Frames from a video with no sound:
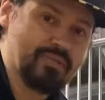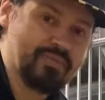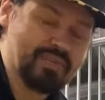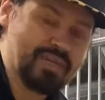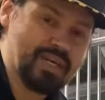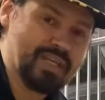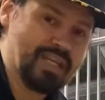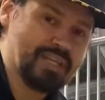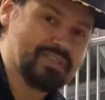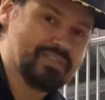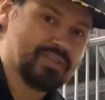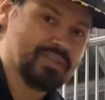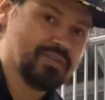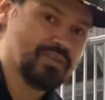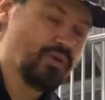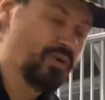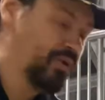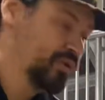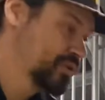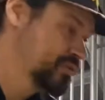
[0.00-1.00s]
All right, that's the
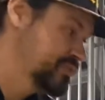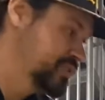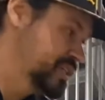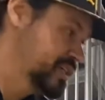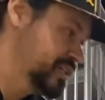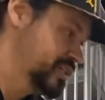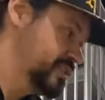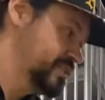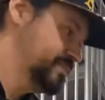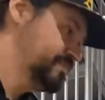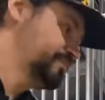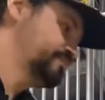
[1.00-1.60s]
goal of this,